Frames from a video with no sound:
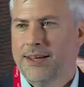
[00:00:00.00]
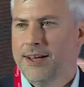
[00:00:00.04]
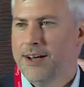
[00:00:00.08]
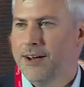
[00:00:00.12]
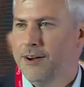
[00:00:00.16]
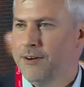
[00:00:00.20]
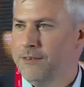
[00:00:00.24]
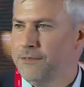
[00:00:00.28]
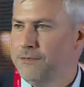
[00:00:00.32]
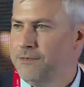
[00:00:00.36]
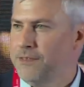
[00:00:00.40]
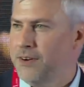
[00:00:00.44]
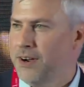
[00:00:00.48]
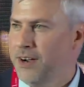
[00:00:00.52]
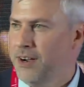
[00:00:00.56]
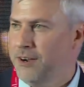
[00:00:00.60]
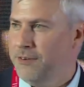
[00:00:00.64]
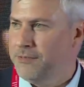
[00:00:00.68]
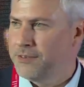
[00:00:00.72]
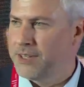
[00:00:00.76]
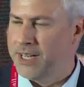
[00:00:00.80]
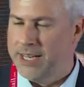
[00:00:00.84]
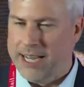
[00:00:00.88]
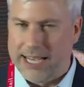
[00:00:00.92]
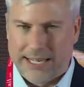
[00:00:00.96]

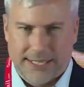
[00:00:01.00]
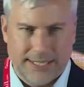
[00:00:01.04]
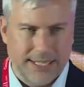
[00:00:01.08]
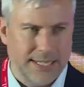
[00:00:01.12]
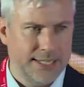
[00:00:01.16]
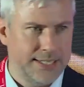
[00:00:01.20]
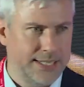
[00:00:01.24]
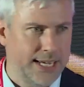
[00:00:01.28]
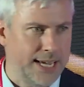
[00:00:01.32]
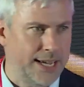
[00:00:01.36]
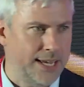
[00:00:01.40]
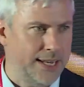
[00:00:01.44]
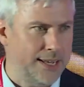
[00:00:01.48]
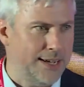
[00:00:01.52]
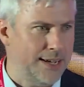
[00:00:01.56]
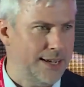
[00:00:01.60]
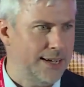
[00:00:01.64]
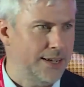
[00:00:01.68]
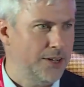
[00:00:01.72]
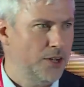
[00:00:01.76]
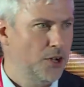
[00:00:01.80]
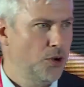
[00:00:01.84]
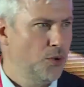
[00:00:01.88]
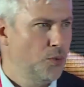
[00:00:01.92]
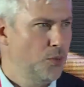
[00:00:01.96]
of connecting
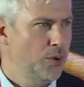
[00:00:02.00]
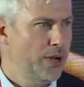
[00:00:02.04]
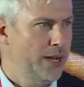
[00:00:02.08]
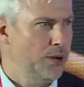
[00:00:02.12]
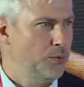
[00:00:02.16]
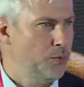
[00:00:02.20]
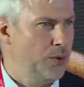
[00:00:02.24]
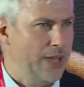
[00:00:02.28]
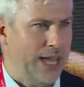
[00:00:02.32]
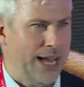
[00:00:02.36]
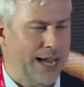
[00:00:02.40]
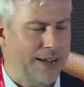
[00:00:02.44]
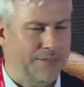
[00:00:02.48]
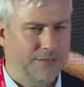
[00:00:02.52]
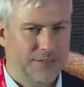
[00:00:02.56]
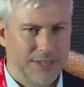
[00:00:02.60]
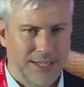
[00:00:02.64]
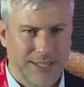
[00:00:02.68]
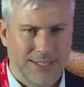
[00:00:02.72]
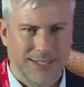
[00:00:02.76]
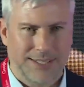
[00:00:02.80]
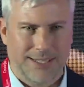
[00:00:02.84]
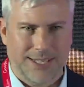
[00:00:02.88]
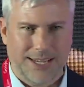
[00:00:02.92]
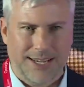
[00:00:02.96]
data when we have
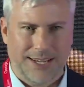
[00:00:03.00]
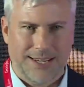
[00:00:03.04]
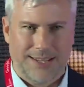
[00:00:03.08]
these